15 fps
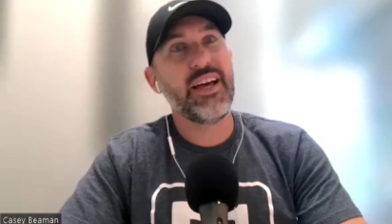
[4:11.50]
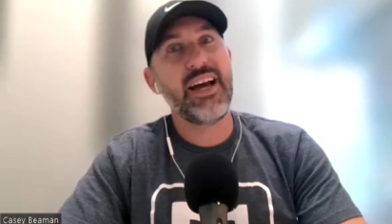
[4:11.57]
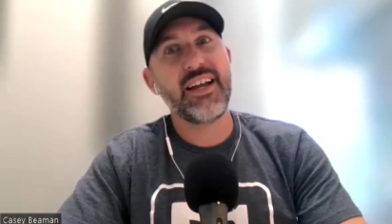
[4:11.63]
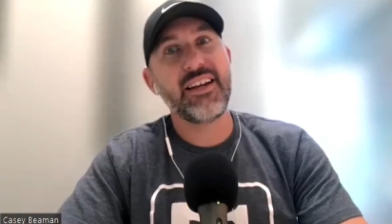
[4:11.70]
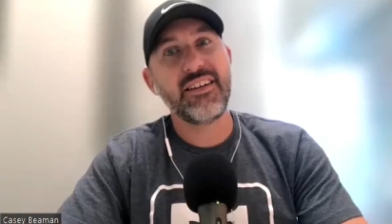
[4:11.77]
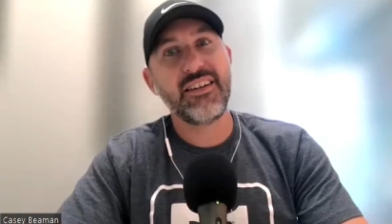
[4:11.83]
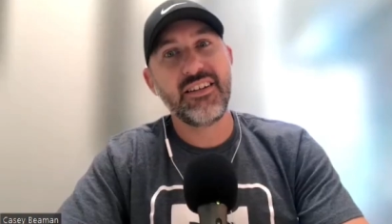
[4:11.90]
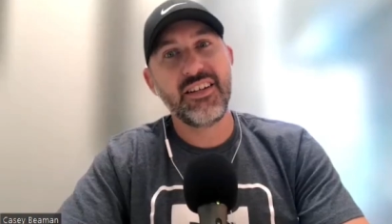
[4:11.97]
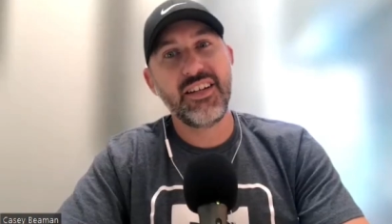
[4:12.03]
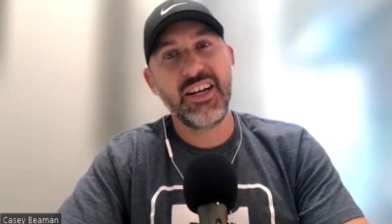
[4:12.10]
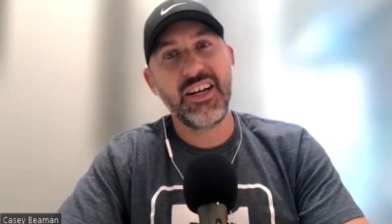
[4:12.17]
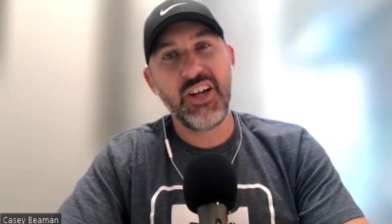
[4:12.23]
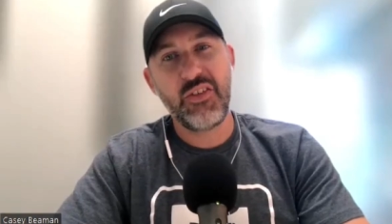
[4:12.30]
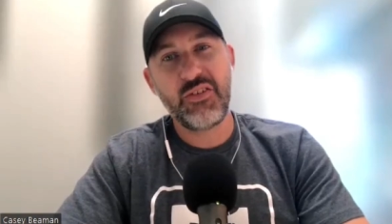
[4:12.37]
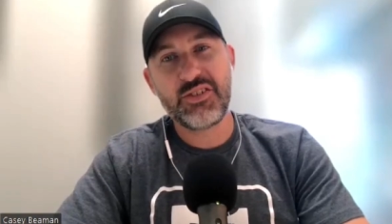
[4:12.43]
know that.
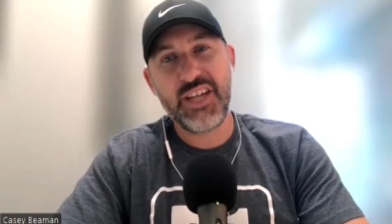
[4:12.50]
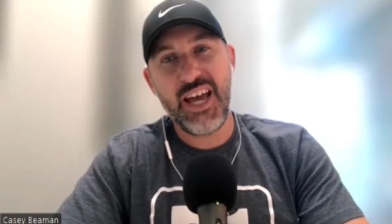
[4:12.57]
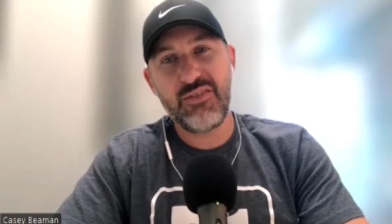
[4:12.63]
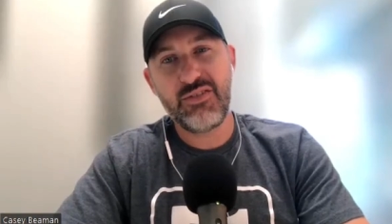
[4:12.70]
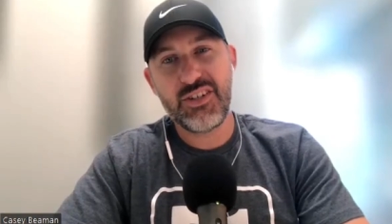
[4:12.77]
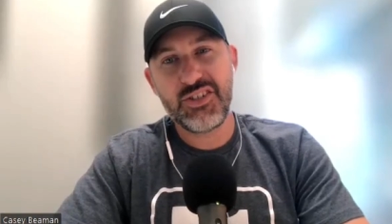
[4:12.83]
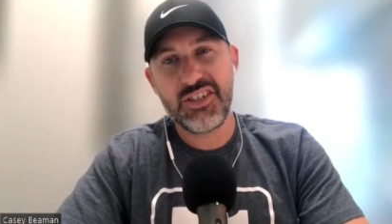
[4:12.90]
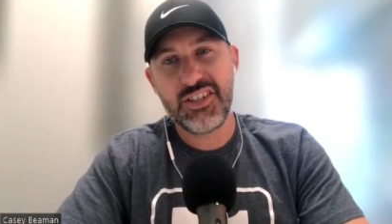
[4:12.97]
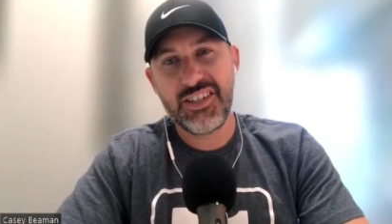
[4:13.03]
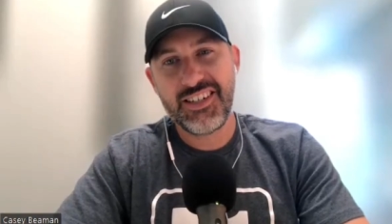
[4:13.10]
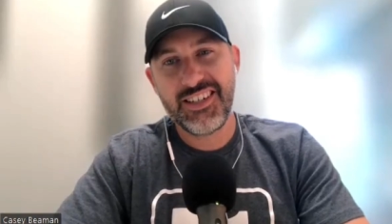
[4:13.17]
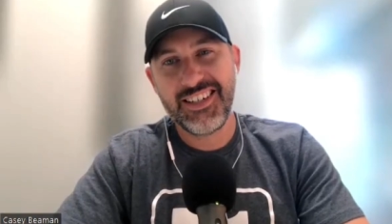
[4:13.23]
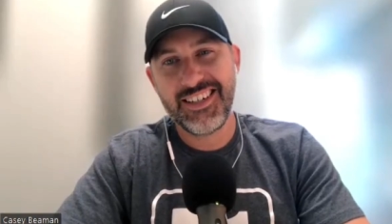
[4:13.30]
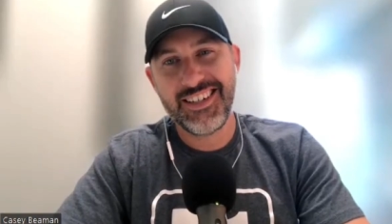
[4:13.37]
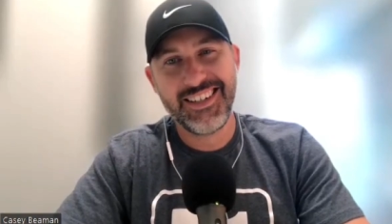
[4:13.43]
I know yeah,
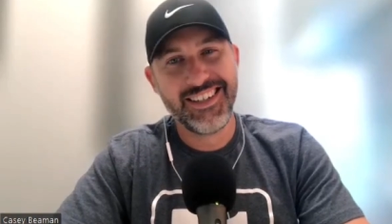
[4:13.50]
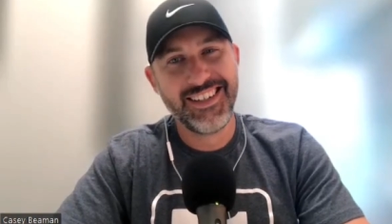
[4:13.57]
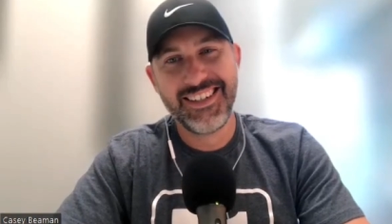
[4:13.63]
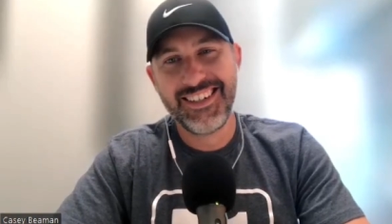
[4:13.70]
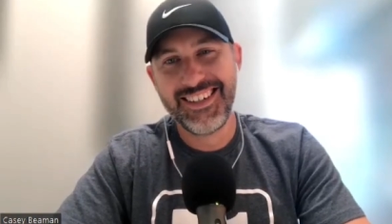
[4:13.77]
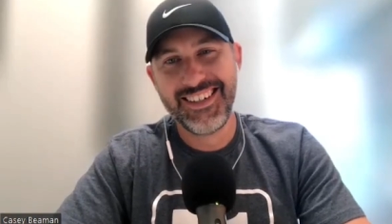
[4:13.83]
Savage. Yeah,